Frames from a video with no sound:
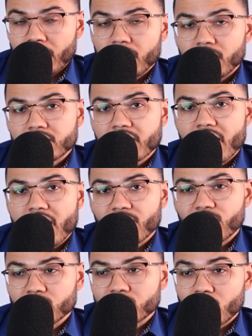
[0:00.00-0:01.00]
to have
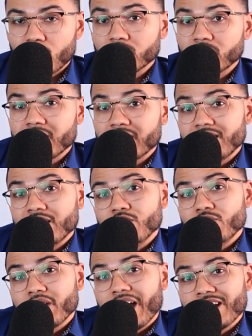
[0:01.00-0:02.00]
what's called
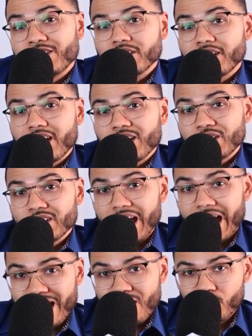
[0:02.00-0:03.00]
continuing education
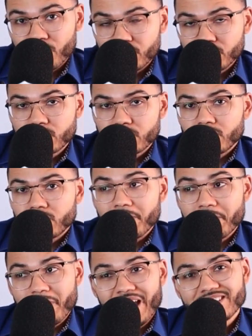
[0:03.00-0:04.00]
hours to
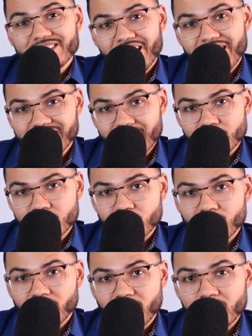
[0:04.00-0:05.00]
maintain that
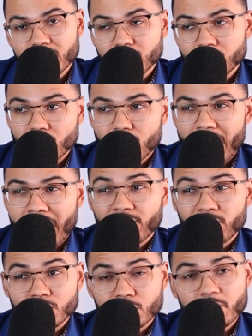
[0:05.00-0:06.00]
certification. So
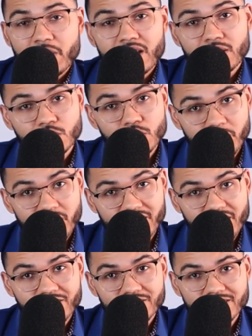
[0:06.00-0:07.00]
after spending so many
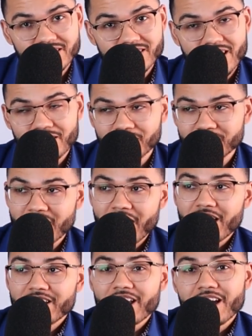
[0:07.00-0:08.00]
thousands of dollars,
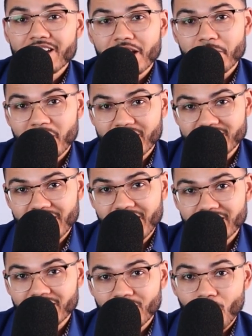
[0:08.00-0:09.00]
now you got to
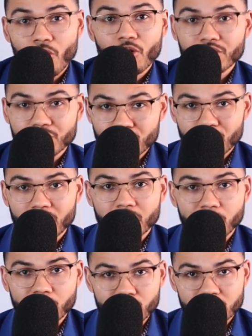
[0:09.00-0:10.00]
maintain it or else you can
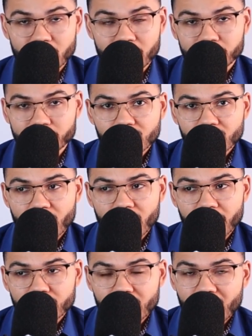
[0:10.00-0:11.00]
lose it,
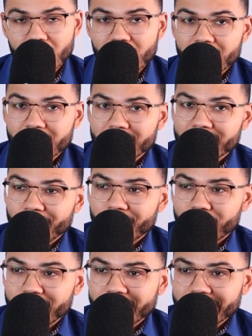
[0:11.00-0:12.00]
right?
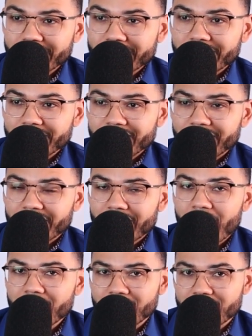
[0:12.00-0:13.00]
So
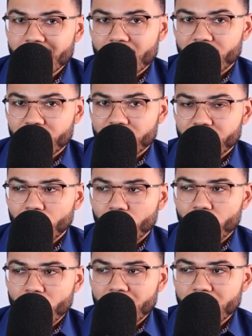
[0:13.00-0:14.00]
kind of tough
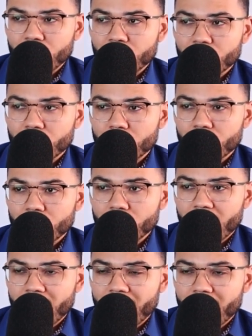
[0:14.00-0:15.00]
when you're
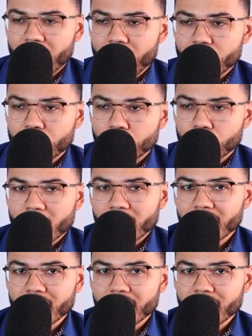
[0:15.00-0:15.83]
a struggling